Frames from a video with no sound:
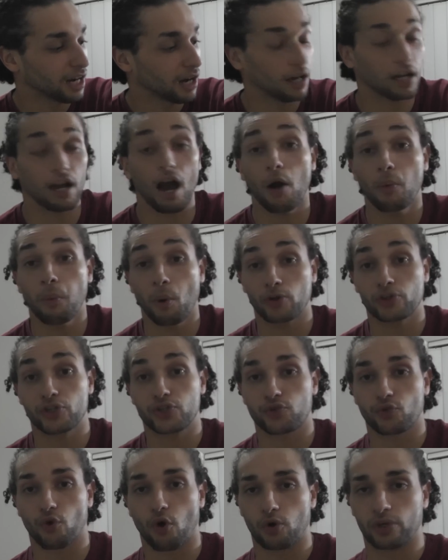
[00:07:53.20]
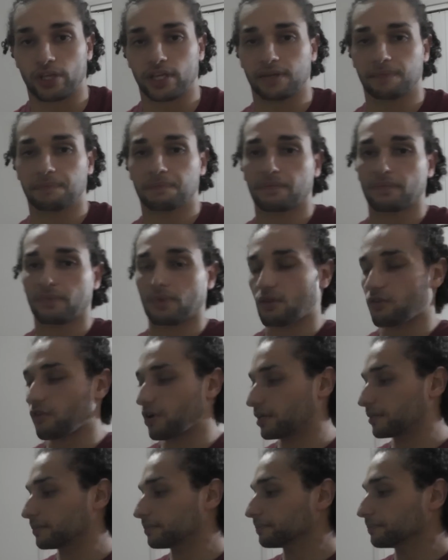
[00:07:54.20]
a Cowboy Cerrone,
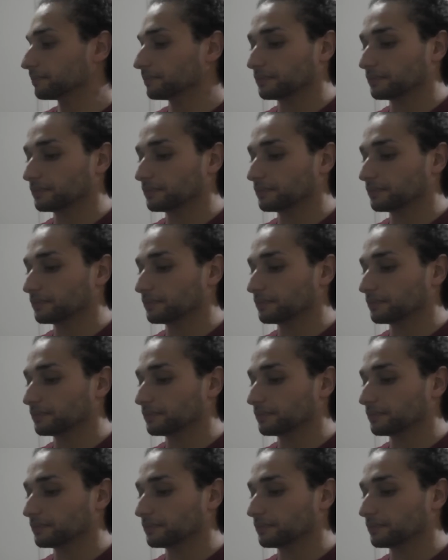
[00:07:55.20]
right?